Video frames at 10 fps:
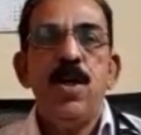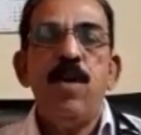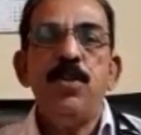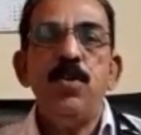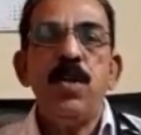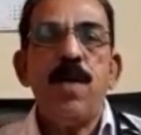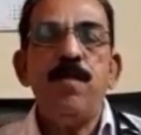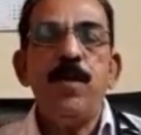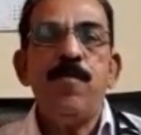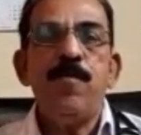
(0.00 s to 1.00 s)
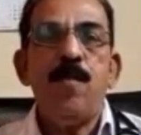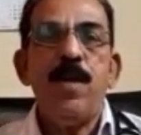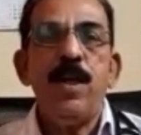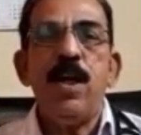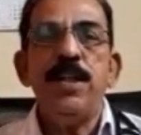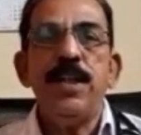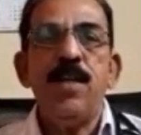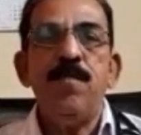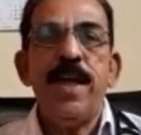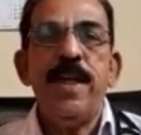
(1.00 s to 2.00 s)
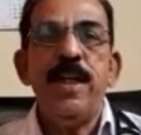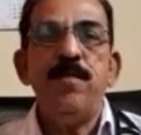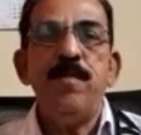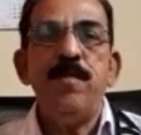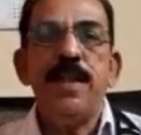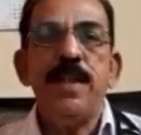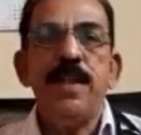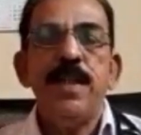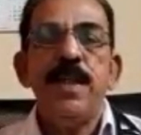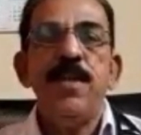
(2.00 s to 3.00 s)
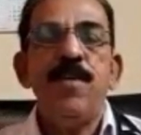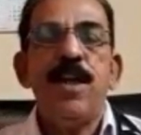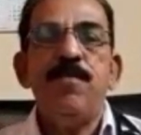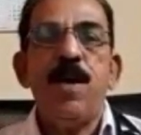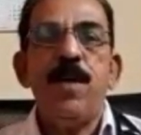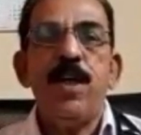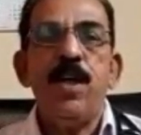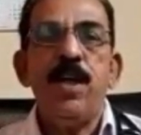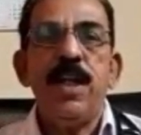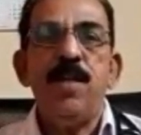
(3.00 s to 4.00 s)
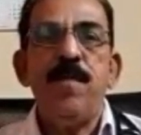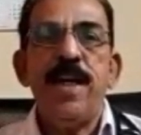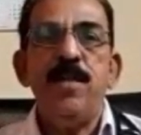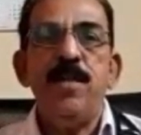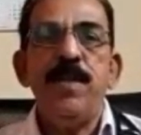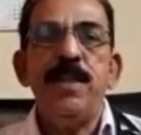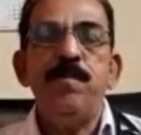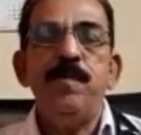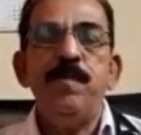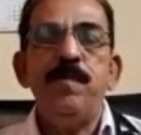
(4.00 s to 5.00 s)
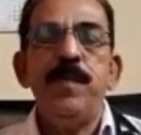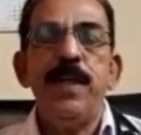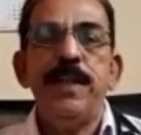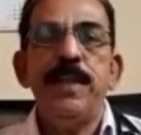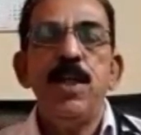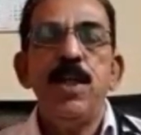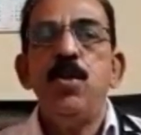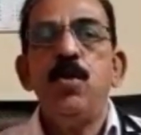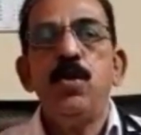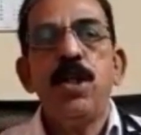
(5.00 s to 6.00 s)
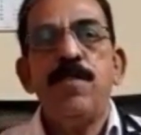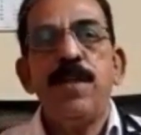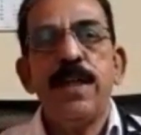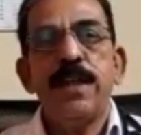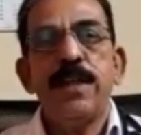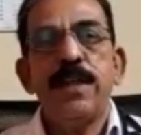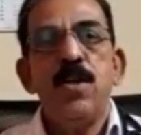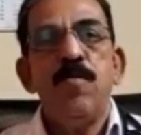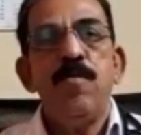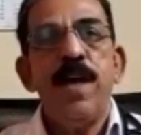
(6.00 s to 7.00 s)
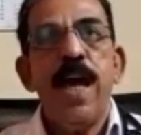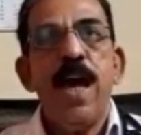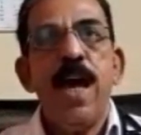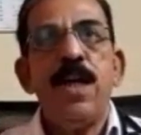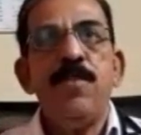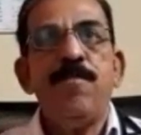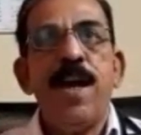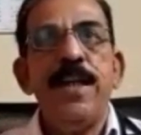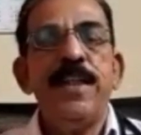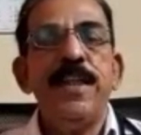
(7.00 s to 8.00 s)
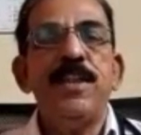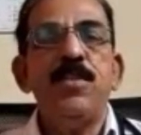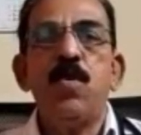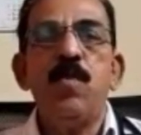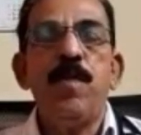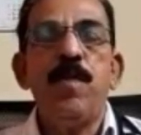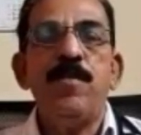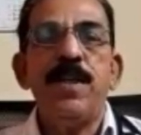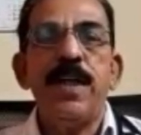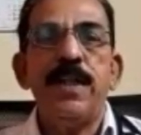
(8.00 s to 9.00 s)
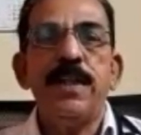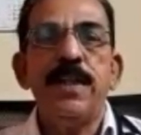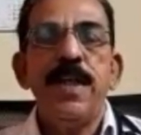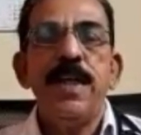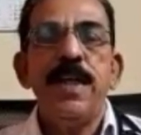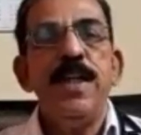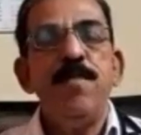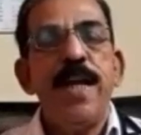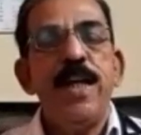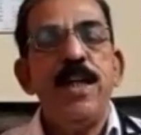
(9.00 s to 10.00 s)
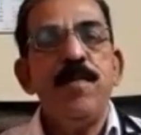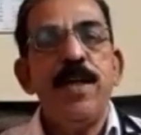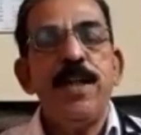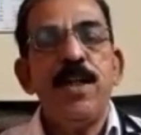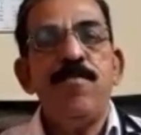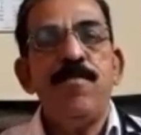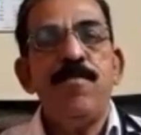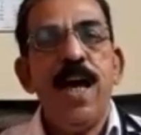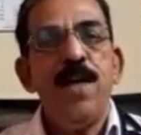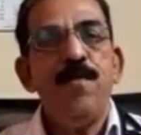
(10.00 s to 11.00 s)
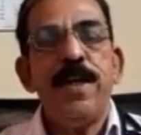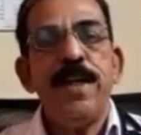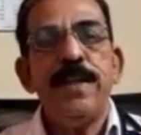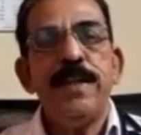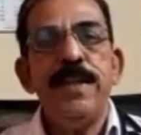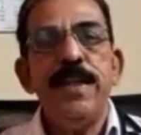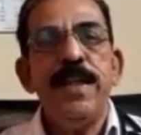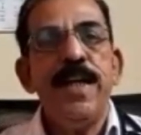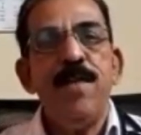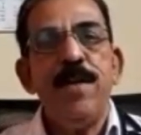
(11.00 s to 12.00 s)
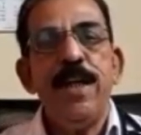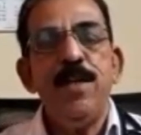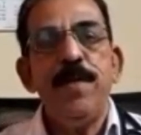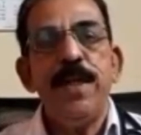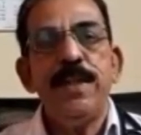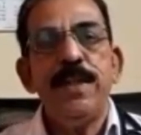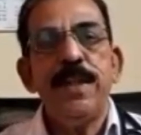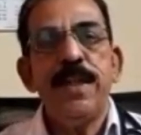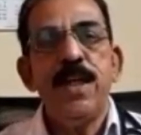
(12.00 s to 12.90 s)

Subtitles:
Once you come to pharmacological management, the word pharmacological management means use of drugs. We have got 5-6 group of drugs in the management of hypertension in a diabetic patient.